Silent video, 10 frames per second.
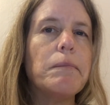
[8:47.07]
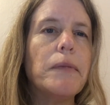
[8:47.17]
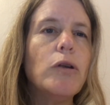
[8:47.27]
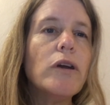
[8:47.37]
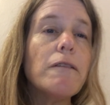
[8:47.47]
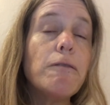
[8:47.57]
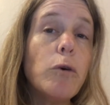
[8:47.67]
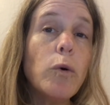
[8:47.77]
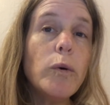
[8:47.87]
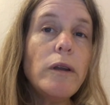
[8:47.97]
Looking
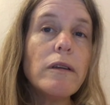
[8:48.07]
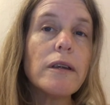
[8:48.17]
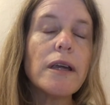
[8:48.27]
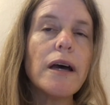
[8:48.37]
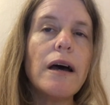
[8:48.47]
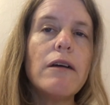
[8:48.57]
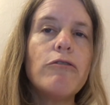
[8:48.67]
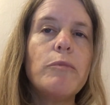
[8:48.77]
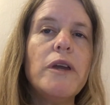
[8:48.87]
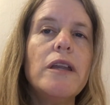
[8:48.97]
forward,
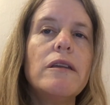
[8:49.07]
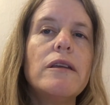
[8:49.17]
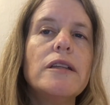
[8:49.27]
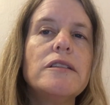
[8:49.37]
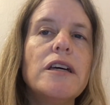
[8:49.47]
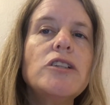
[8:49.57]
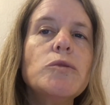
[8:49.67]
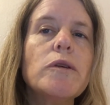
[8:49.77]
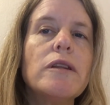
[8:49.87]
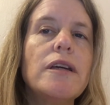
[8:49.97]
I've been in touch
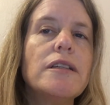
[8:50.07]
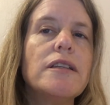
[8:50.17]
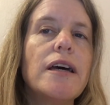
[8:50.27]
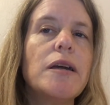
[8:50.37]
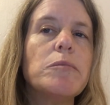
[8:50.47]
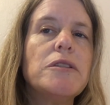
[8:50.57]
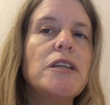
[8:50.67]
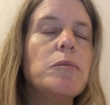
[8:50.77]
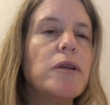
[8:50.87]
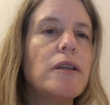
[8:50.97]
with the SIM
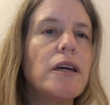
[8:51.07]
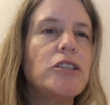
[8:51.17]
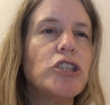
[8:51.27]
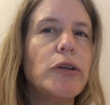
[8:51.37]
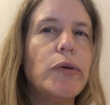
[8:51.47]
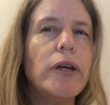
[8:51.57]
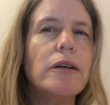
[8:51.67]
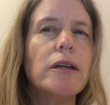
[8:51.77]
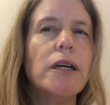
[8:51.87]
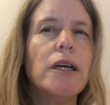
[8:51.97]
team in Nigeria
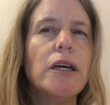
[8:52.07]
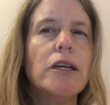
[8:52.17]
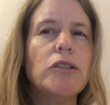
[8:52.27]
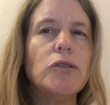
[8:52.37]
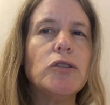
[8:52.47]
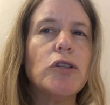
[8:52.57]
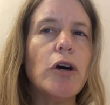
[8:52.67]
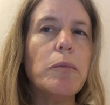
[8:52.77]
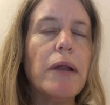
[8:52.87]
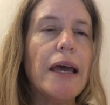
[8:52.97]
to
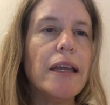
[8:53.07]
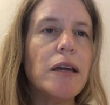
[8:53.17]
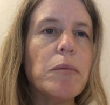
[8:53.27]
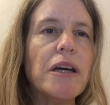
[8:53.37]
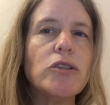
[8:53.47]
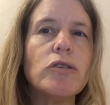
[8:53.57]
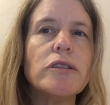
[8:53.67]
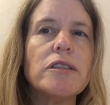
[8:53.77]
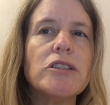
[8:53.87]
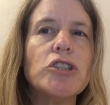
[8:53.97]
start planning my
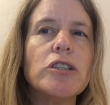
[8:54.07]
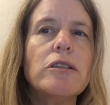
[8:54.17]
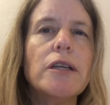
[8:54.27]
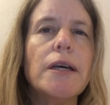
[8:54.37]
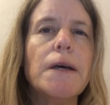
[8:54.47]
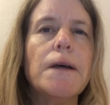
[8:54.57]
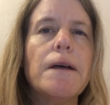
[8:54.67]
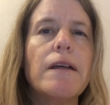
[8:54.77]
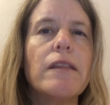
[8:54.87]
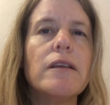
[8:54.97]
transition,
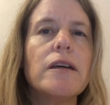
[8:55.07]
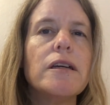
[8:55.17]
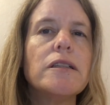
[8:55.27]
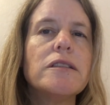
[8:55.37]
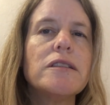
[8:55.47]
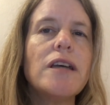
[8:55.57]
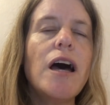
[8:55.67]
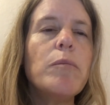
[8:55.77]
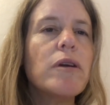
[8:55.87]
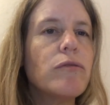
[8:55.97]
the
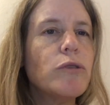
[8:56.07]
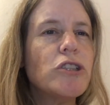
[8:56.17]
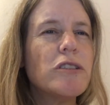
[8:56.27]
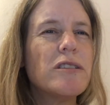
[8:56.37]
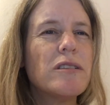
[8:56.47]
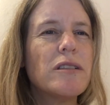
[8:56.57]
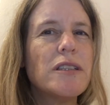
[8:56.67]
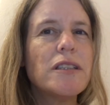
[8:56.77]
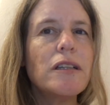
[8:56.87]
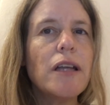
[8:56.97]
timing of which is
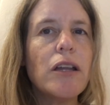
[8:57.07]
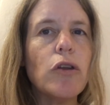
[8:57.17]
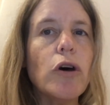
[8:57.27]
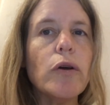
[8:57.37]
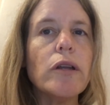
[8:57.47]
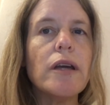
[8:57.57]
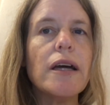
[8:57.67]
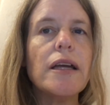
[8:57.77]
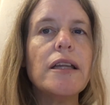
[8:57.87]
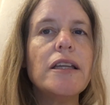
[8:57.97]
still unknown.
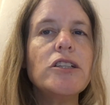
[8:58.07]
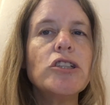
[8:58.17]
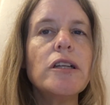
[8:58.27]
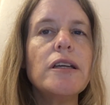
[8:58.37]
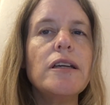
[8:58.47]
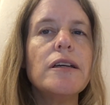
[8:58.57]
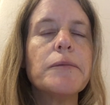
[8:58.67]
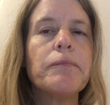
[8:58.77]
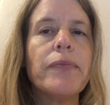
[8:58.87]
Initially,